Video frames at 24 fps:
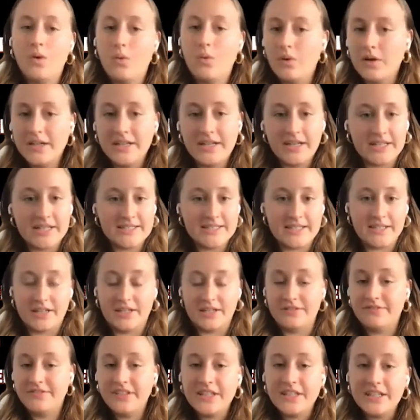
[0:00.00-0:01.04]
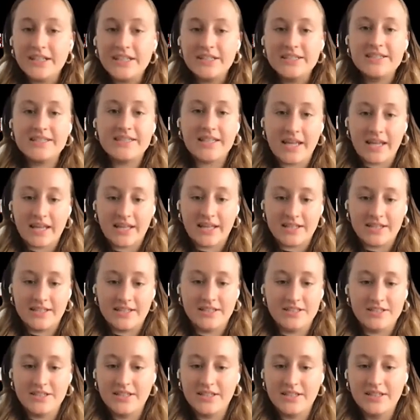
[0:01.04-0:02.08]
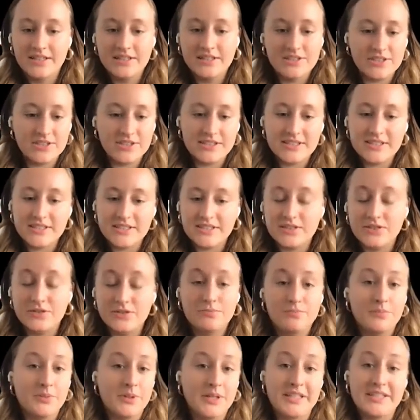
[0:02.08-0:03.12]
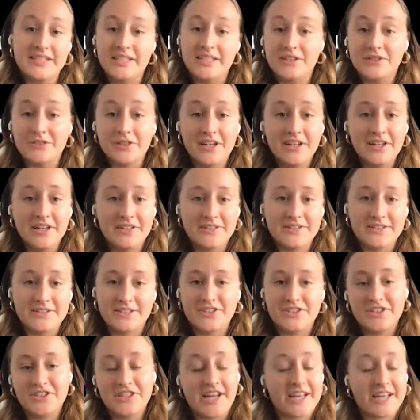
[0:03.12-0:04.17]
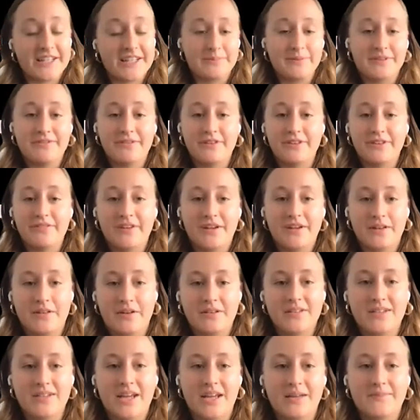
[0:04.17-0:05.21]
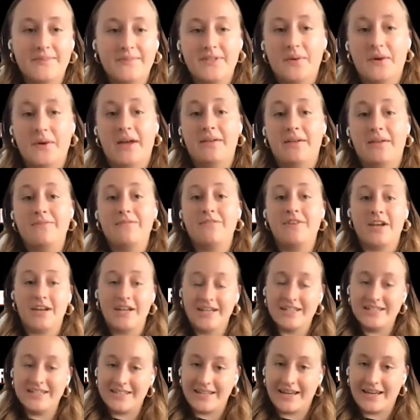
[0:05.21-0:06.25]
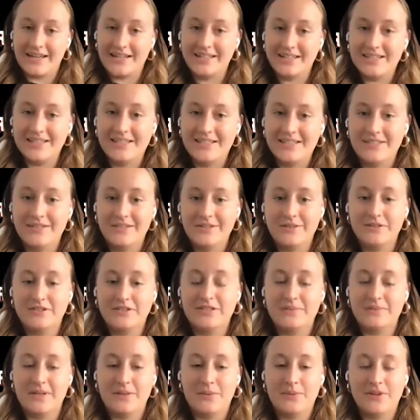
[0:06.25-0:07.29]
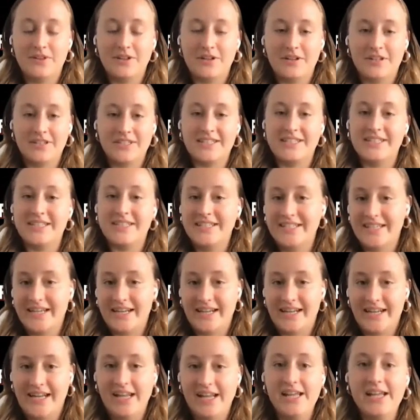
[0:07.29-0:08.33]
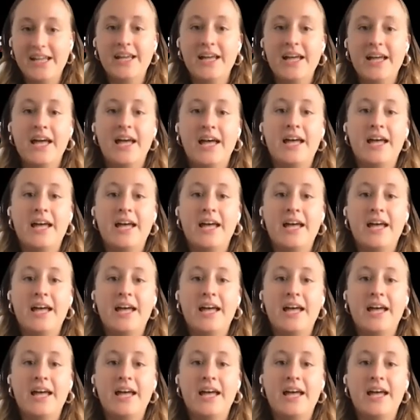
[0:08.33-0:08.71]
organizing our affiliates and just blazing trails, and she has been for a very long time. So I'm very excited to speak with her today.